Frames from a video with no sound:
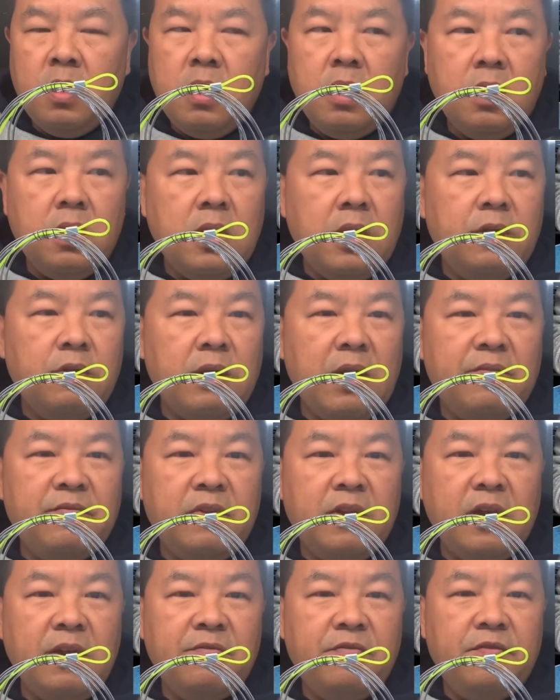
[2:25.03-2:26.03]
I don't have
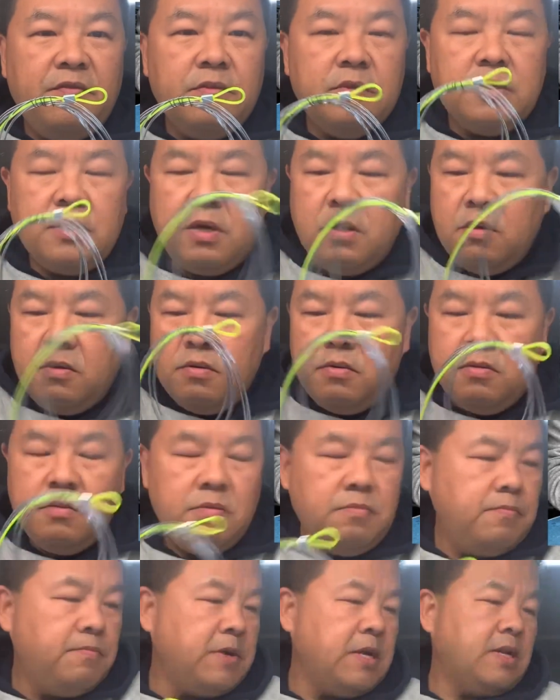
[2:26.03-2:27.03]
enough. So,
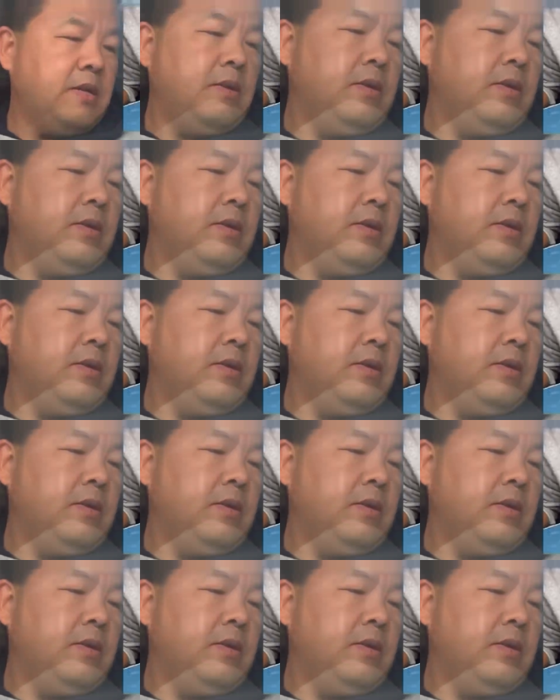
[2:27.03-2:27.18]
but